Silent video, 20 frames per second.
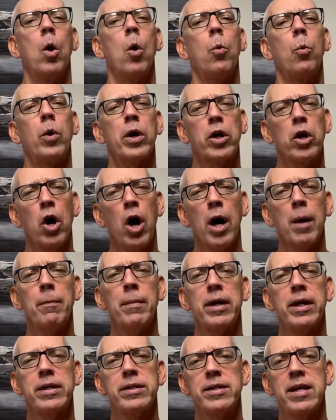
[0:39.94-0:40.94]
What caught
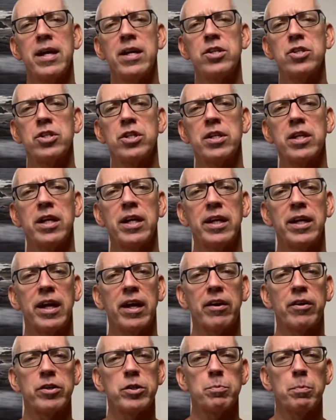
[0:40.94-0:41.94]
my attention in
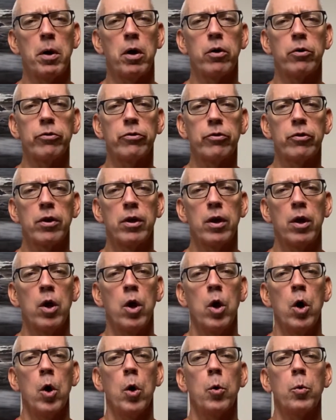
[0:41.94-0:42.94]
Carrie's post
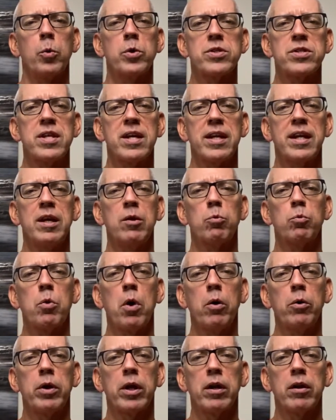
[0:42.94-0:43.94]
was that he
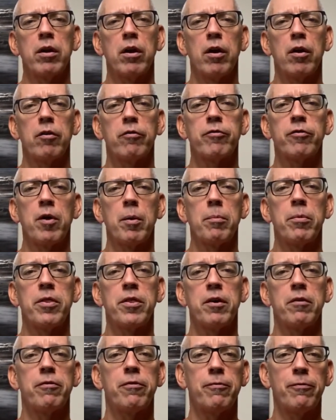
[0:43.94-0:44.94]
wrote it from
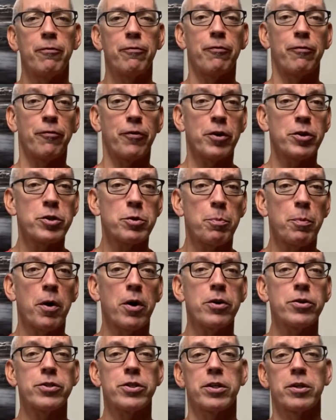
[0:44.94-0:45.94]
the
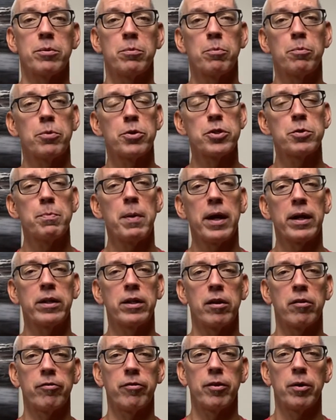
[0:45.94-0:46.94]
first-person
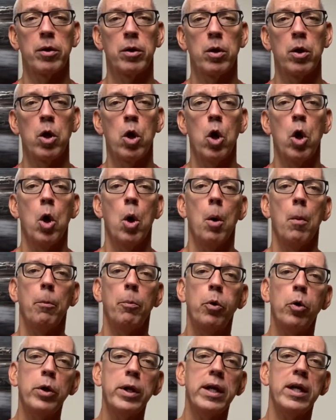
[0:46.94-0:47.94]
perspective,
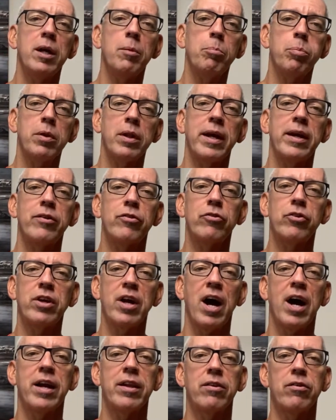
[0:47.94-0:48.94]
putting in place
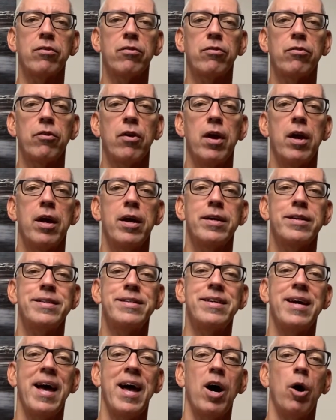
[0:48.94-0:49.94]
guidance
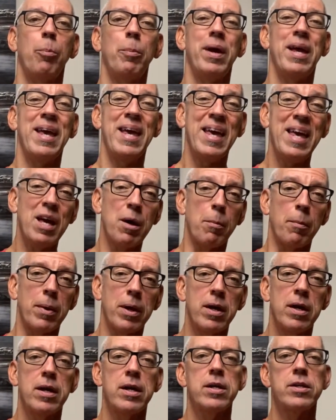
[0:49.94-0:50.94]
to help him
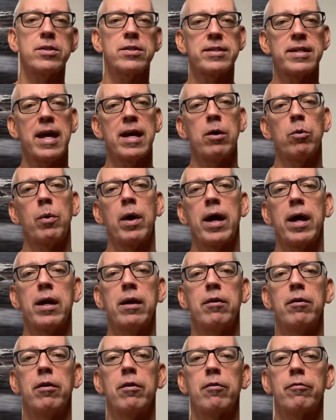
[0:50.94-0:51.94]
stay
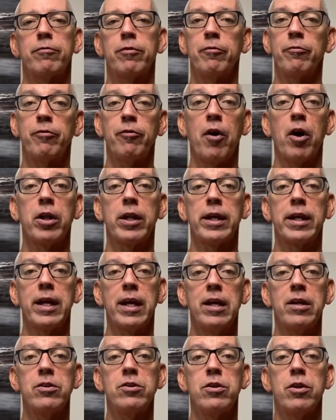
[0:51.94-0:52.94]
away from falling
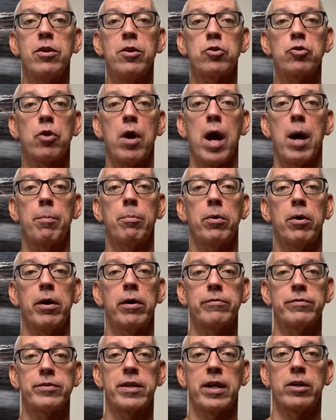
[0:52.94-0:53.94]
into the trap
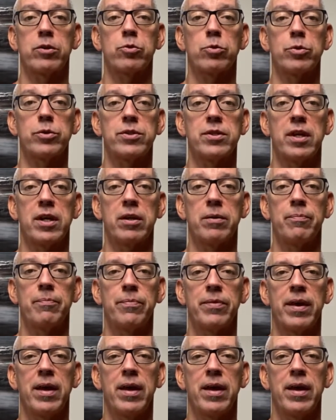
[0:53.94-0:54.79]
of sexual sin.